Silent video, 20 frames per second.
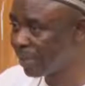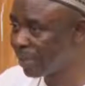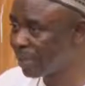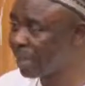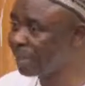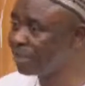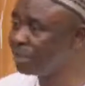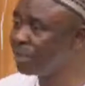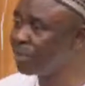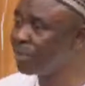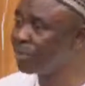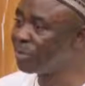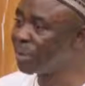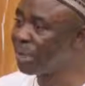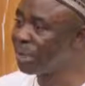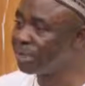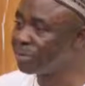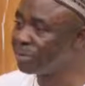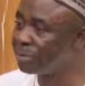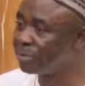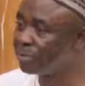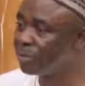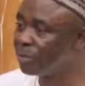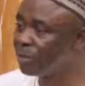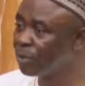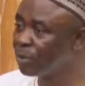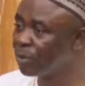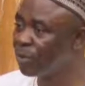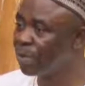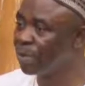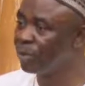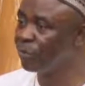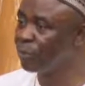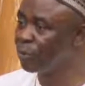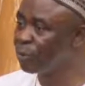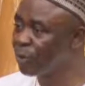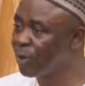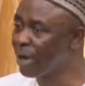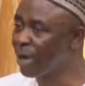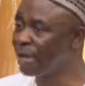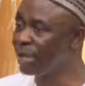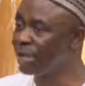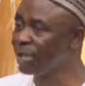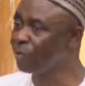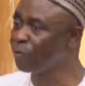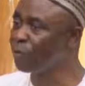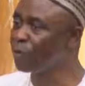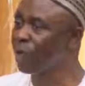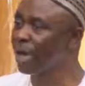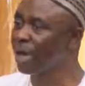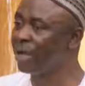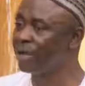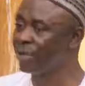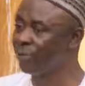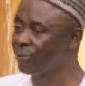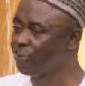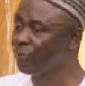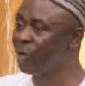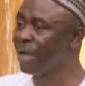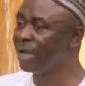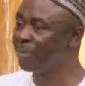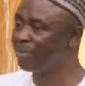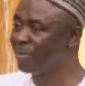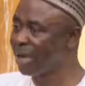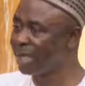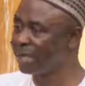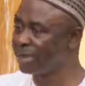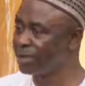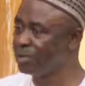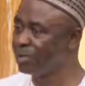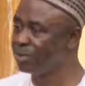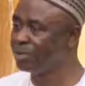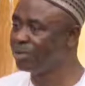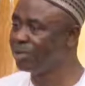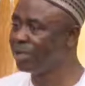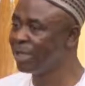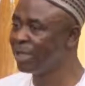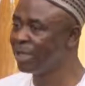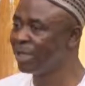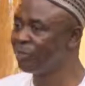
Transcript: Then, please, if you are in my shoes,